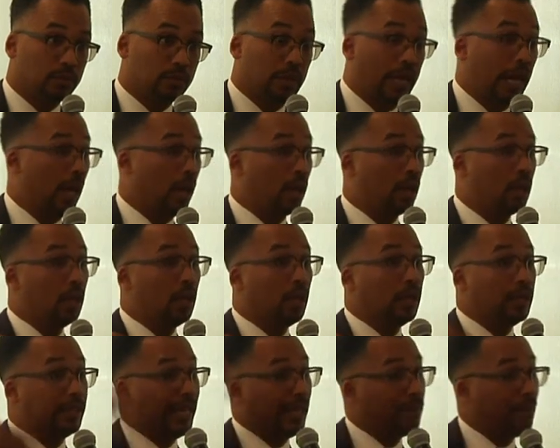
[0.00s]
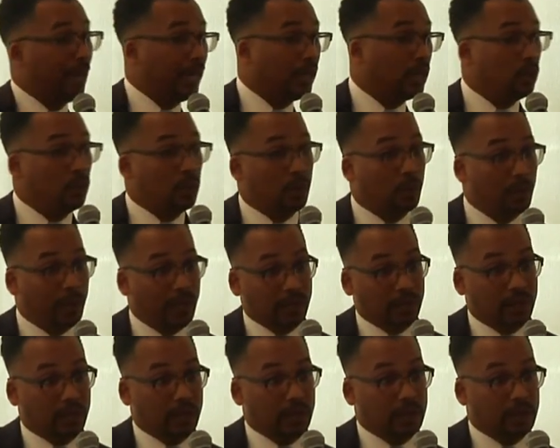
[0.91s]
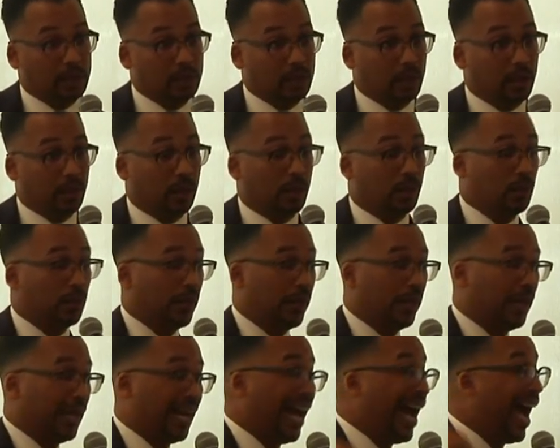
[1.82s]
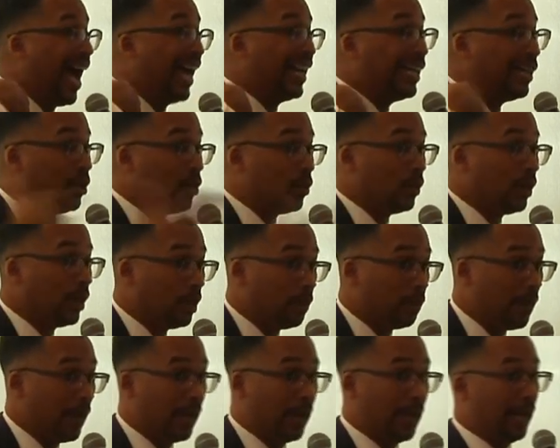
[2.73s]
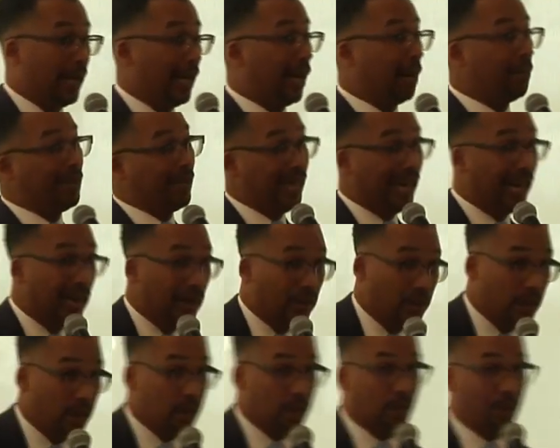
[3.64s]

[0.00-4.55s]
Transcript: Now, they might have knew about this, but I didn't know nothing about it, and I'm in the area.